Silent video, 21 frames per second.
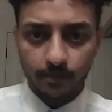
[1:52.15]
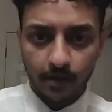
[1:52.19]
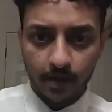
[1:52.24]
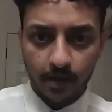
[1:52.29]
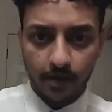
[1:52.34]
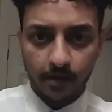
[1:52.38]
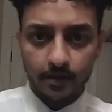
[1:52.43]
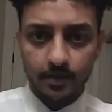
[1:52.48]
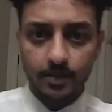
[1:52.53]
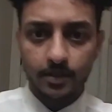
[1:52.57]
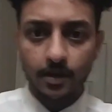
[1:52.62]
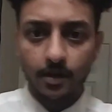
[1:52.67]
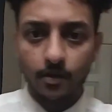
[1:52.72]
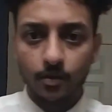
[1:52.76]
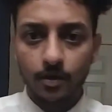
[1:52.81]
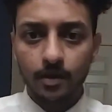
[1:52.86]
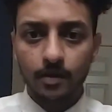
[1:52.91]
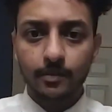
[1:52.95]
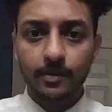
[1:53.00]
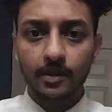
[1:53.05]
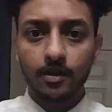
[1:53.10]
up, guys? Today
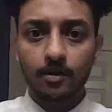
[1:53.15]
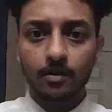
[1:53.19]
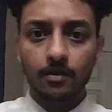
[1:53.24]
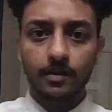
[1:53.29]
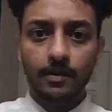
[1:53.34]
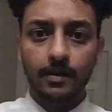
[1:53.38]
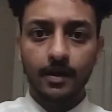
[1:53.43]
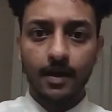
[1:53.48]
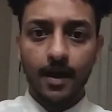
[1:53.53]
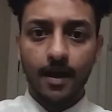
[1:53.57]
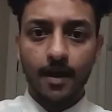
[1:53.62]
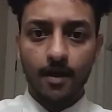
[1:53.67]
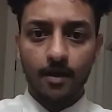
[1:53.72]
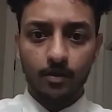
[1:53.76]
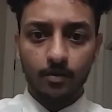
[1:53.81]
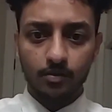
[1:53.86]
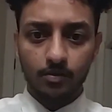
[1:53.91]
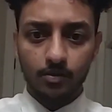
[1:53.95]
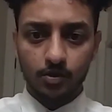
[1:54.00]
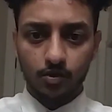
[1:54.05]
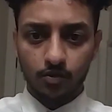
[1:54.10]
we're going to be learning
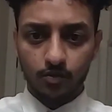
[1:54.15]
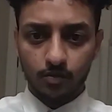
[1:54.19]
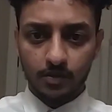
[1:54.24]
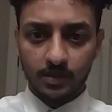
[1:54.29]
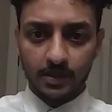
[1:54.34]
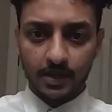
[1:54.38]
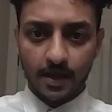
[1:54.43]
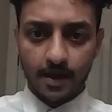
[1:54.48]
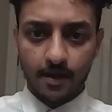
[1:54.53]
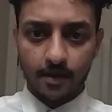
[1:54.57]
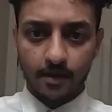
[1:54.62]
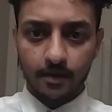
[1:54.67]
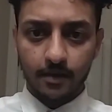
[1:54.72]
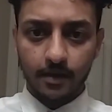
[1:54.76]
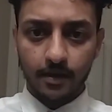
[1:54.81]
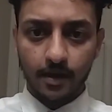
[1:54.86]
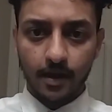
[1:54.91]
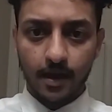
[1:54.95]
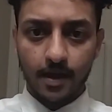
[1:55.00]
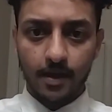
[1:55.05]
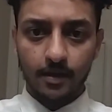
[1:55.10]
how to
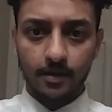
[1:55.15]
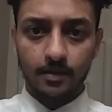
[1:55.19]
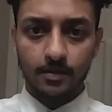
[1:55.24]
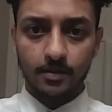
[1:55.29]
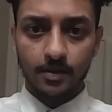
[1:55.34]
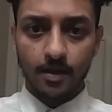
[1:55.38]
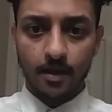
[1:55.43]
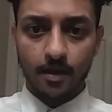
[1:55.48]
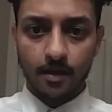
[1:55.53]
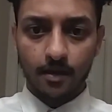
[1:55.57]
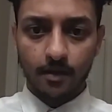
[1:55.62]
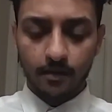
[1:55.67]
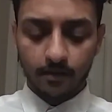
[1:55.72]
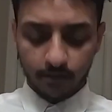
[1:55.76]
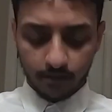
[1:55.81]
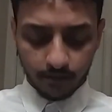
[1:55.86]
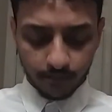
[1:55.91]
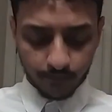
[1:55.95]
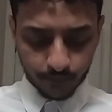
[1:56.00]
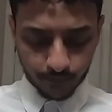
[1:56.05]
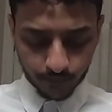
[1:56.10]
tie a
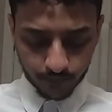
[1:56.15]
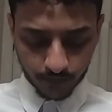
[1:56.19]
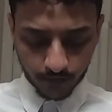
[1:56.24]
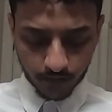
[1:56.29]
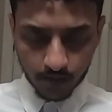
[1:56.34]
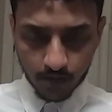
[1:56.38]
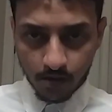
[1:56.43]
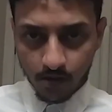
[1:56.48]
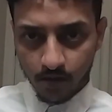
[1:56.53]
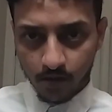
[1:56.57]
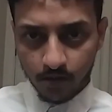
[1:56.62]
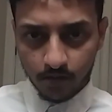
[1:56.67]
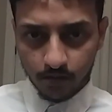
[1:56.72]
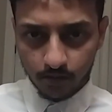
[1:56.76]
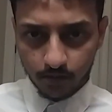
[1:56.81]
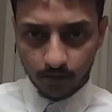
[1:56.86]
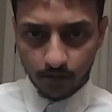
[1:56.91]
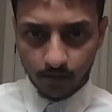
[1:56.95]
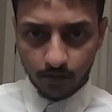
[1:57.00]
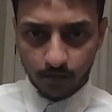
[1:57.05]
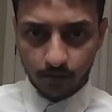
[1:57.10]
tie.
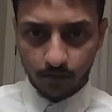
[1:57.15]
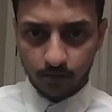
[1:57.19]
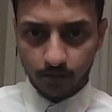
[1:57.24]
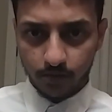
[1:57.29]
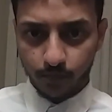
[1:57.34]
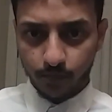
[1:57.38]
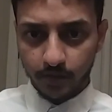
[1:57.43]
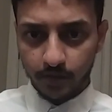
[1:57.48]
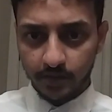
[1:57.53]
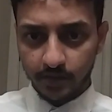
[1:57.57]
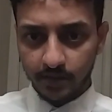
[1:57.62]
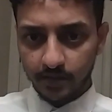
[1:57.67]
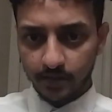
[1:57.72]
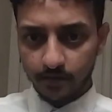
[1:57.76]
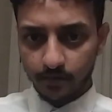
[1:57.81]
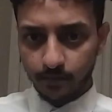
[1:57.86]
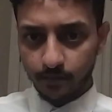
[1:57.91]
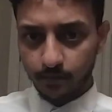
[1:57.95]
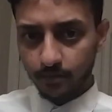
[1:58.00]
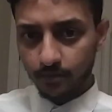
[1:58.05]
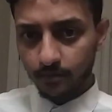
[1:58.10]
So it's pretty
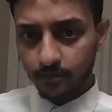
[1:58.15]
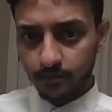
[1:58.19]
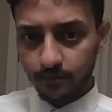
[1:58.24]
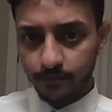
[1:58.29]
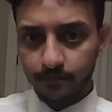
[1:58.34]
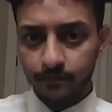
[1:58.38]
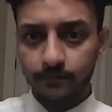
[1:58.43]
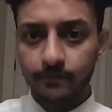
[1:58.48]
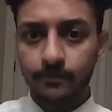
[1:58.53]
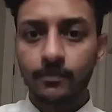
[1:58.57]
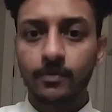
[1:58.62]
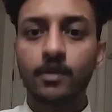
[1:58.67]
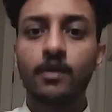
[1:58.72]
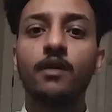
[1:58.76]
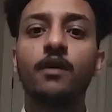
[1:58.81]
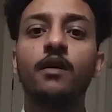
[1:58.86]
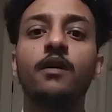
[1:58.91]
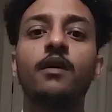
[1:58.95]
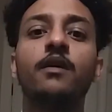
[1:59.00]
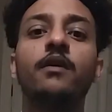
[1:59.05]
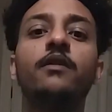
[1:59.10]
simple.
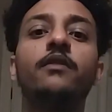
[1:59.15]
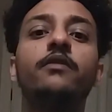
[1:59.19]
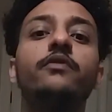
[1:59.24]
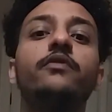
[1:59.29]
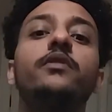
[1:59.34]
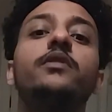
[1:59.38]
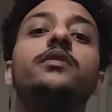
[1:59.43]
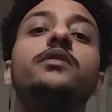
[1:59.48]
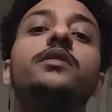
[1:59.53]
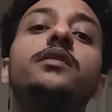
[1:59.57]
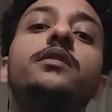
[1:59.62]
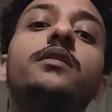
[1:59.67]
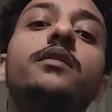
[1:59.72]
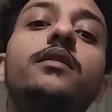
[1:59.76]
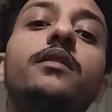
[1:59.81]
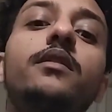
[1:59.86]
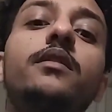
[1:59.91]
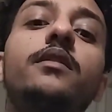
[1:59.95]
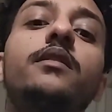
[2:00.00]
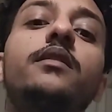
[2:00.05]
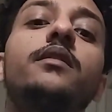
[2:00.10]
First
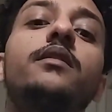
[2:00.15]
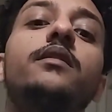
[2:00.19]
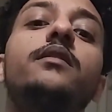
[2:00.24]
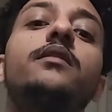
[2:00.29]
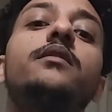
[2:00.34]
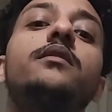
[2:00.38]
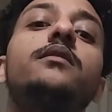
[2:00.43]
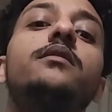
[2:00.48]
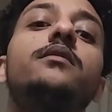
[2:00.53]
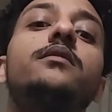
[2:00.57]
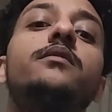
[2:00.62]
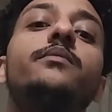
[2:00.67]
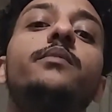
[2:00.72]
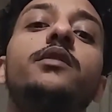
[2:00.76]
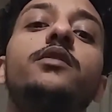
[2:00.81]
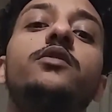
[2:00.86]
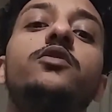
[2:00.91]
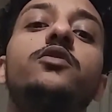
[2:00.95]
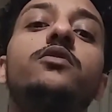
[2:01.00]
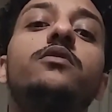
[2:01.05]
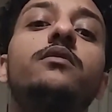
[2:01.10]
thing is
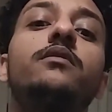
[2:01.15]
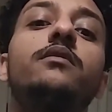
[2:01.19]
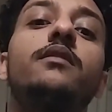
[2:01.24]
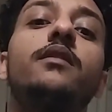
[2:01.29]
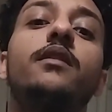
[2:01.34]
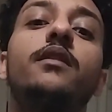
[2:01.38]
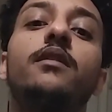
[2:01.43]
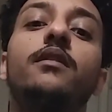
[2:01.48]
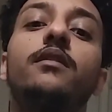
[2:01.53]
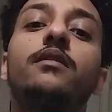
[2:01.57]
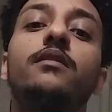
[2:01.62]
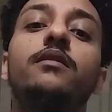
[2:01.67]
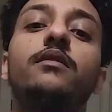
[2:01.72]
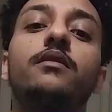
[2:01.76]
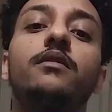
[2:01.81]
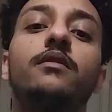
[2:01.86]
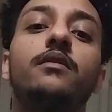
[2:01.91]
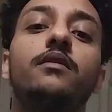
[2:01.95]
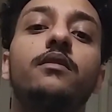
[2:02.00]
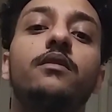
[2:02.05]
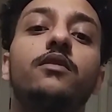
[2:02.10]
make sure that
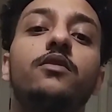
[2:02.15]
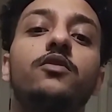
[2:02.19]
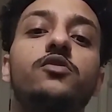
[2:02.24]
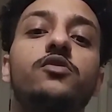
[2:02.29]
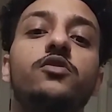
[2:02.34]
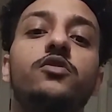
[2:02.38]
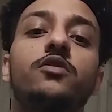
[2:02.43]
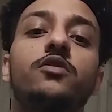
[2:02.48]
your